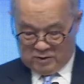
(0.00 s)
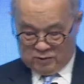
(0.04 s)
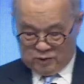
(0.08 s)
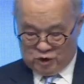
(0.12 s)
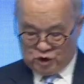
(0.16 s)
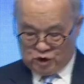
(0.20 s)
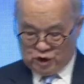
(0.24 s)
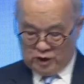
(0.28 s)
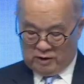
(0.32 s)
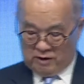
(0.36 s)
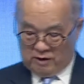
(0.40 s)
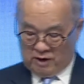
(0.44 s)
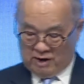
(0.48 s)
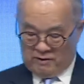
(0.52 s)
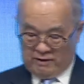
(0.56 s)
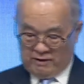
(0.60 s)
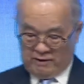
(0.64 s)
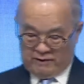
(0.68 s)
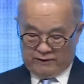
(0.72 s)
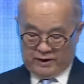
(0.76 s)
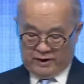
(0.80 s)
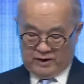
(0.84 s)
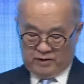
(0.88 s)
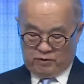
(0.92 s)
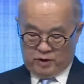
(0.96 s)
We shall,
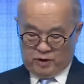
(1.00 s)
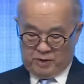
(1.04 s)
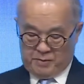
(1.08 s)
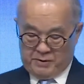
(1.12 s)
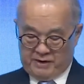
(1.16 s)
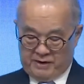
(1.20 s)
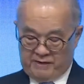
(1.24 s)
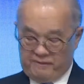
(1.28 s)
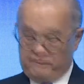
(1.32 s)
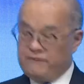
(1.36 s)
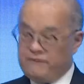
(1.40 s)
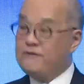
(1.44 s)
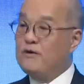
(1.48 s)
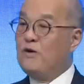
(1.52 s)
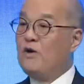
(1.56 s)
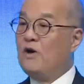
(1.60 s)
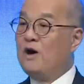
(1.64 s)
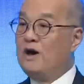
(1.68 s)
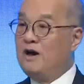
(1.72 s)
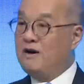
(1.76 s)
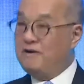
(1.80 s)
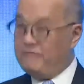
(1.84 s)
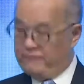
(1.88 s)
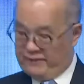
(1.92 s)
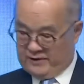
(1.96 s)
however, remain
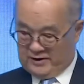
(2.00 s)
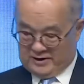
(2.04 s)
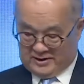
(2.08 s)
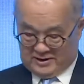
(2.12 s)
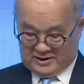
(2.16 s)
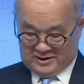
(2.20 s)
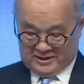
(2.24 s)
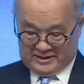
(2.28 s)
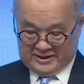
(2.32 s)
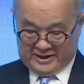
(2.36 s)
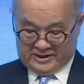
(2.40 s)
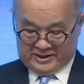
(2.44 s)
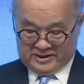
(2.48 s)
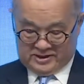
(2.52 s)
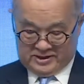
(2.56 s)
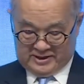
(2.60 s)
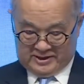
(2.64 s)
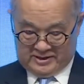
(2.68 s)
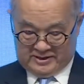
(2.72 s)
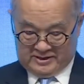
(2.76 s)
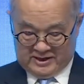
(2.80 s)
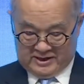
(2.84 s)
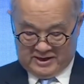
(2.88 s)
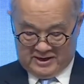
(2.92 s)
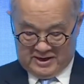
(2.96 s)
forever
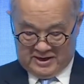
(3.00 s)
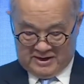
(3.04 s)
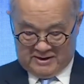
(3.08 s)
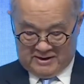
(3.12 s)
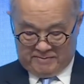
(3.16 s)
connected